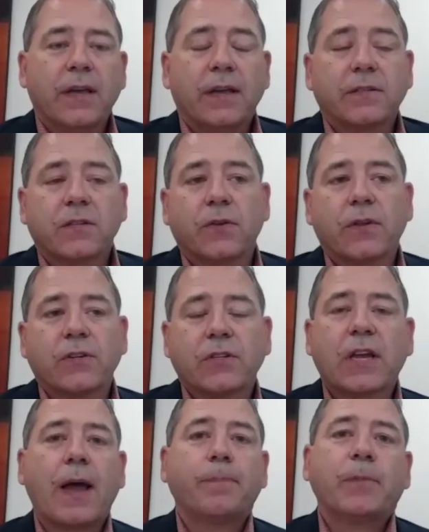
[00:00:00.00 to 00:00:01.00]
So
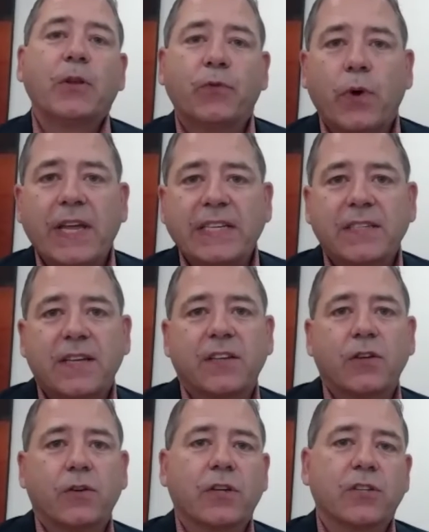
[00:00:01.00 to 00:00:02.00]
there's a couple of ways
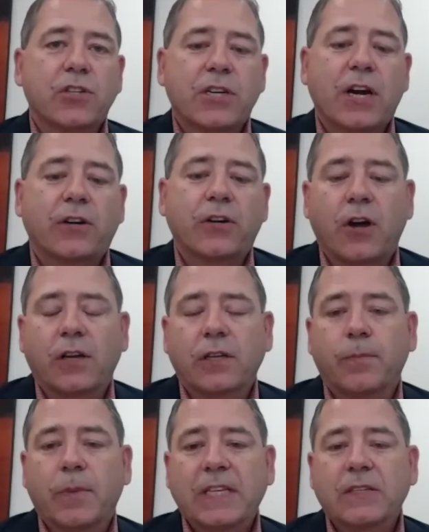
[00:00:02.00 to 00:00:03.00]
that you can share
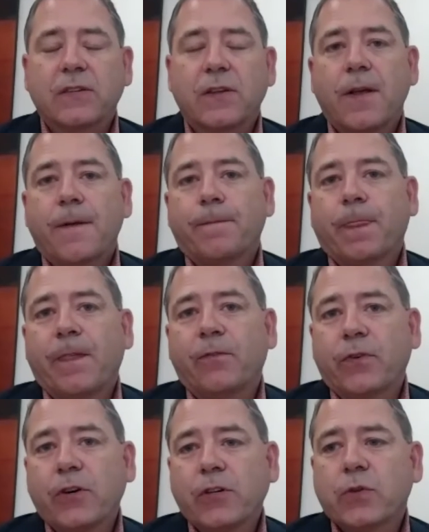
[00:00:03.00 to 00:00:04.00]
documents.
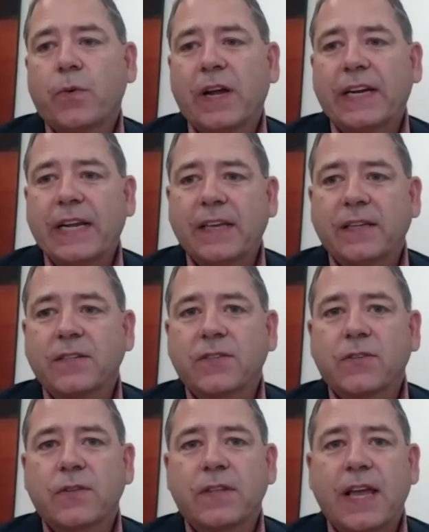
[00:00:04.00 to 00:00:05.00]
The first one
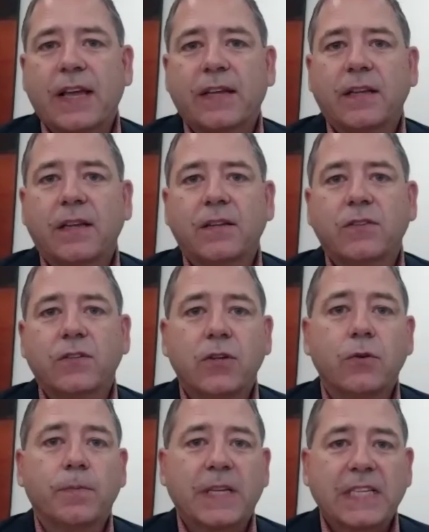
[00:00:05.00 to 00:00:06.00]
is that
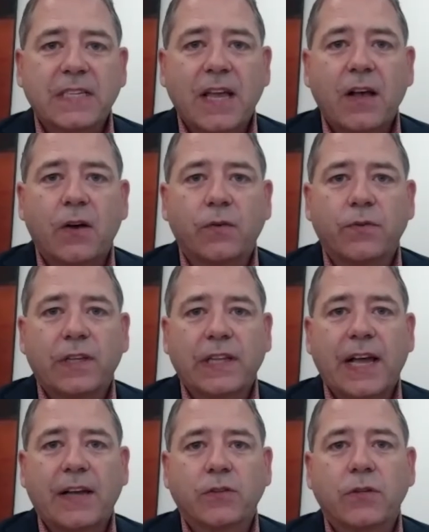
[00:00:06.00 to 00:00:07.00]
Zoom itself
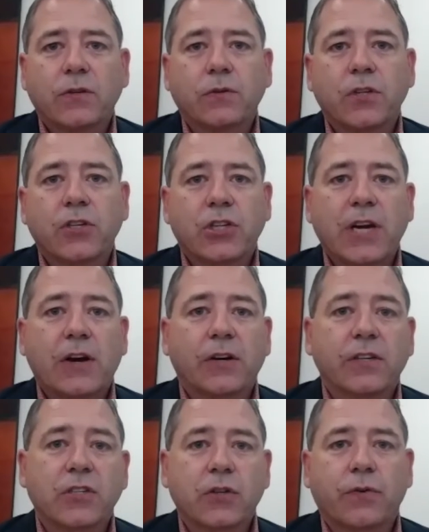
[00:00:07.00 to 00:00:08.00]
allows you to
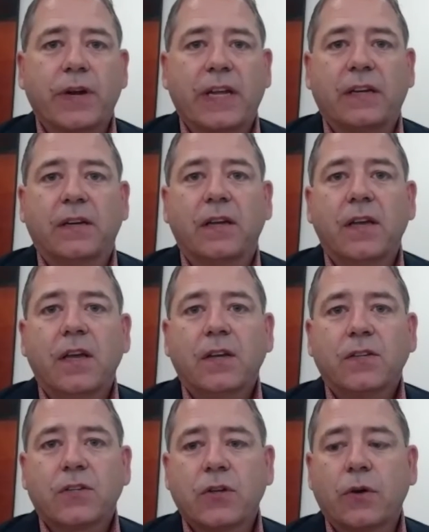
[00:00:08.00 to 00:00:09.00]
share a screen.
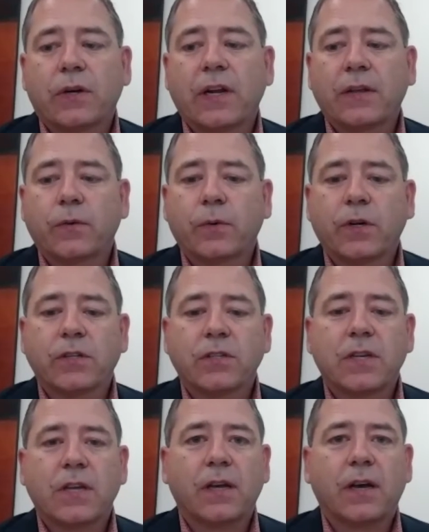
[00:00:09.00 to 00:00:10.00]
So in other
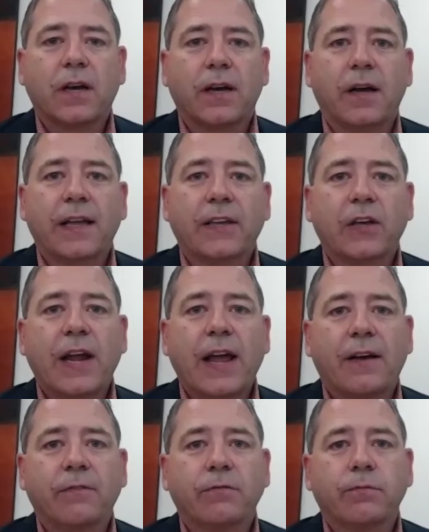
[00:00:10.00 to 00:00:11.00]
words, I could
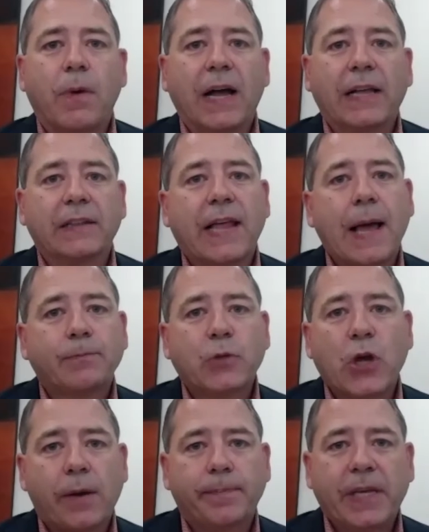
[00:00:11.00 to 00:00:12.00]
have my
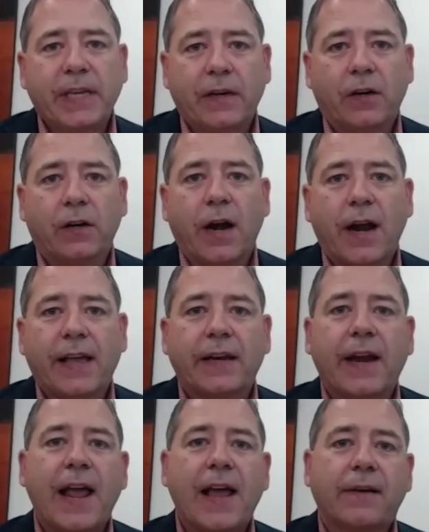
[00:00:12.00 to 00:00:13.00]
laptop here
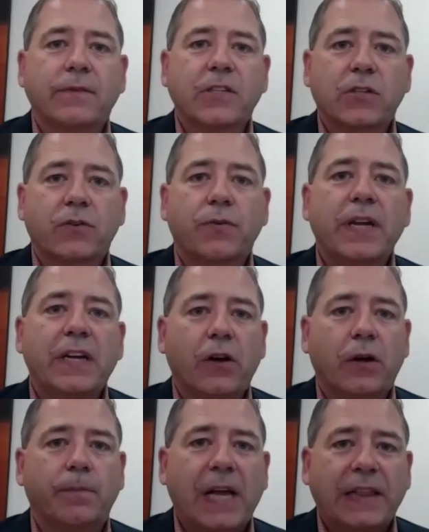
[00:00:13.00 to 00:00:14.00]
and have a screen
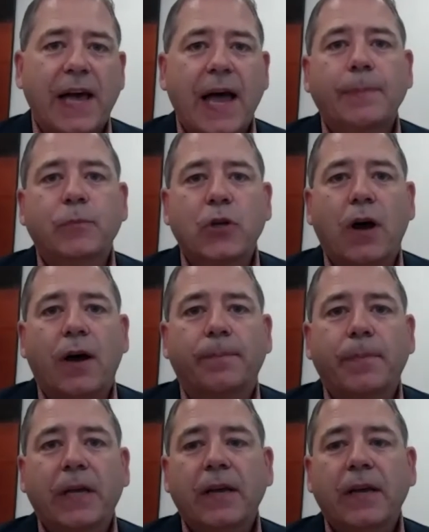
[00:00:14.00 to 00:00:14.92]
on my laptop,